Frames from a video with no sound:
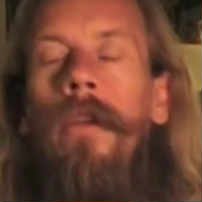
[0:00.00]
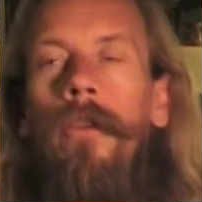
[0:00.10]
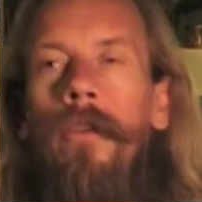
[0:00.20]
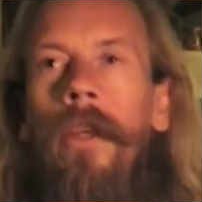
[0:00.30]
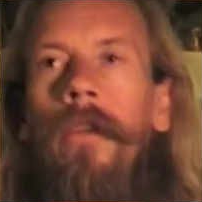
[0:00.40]

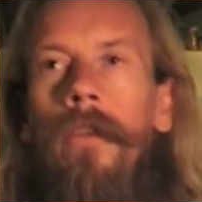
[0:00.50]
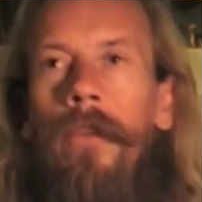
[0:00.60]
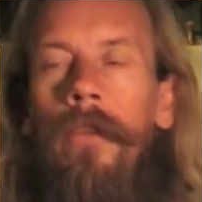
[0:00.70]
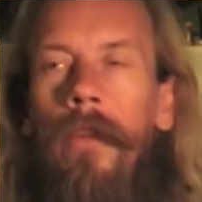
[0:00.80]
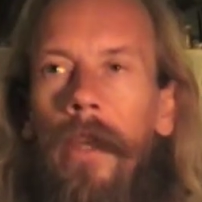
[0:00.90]

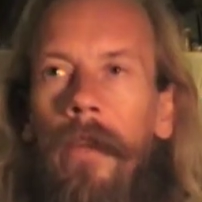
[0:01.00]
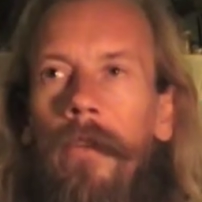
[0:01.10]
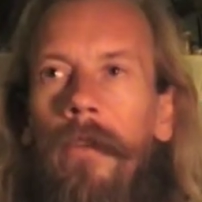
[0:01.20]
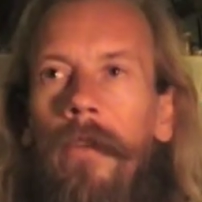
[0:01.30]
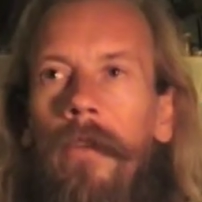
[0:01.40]
Jesus
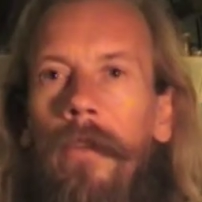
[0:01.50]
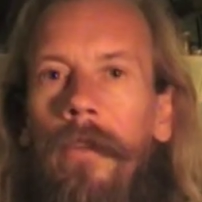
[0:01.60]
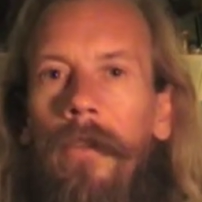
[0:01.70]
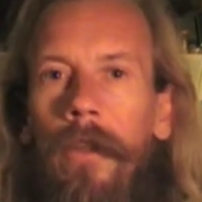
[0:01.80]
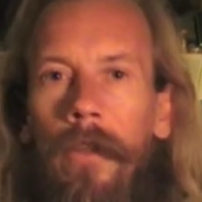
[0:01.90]
says,
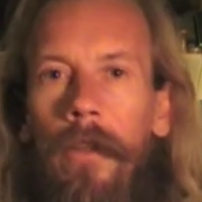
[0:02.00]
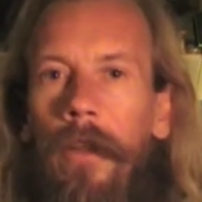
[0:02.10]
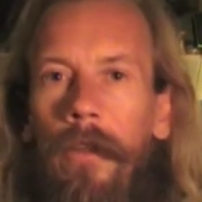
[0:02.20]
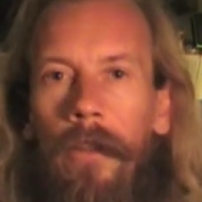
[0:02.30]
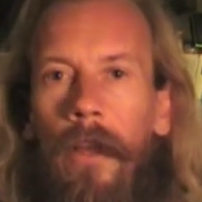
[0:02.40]
da da
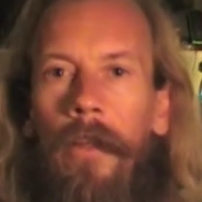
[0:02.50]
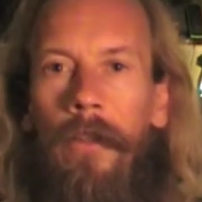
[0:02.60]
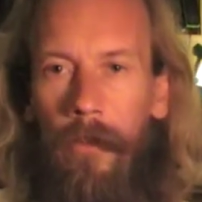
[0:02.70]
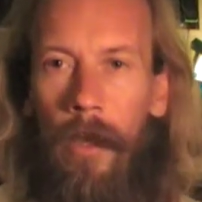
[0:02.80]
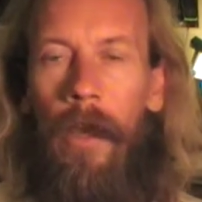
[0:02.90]
da da da
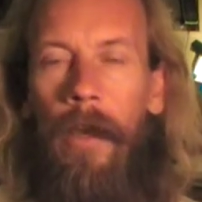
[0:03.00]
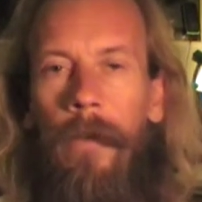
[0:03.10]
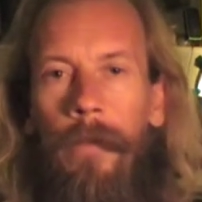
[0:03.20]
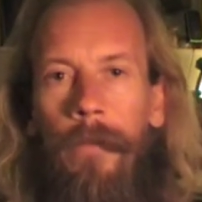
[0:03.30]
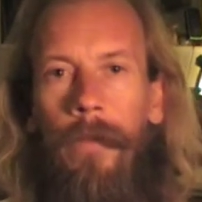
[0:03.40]
da.
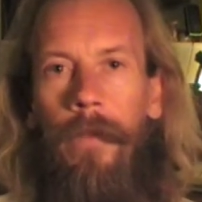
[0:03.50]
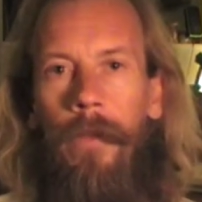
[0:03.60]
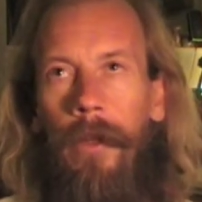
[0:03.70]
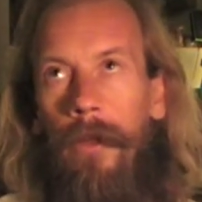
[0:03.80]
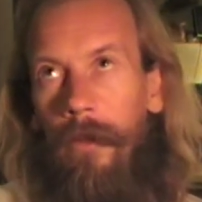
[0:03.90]

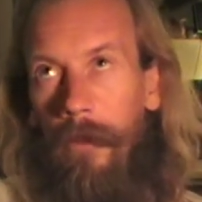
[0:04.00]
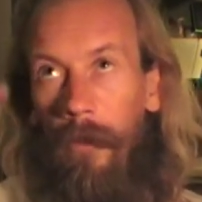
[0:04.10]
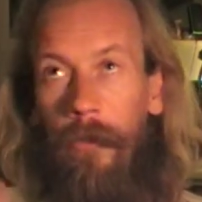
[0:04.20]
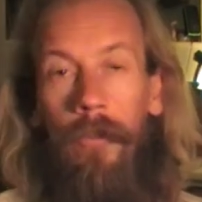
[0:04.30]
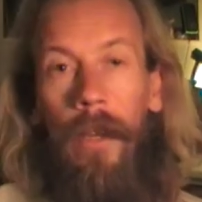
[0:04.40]

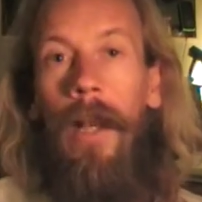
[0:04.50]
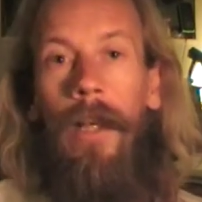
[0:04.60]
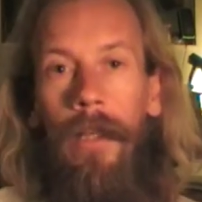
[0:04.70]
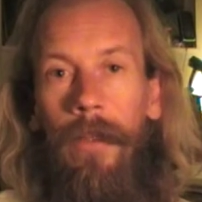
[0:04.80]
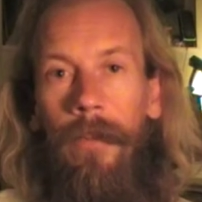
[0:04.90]
He's
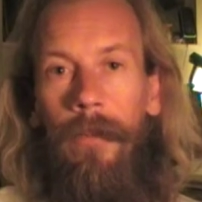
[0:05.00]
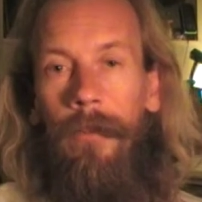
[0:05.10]
channeling.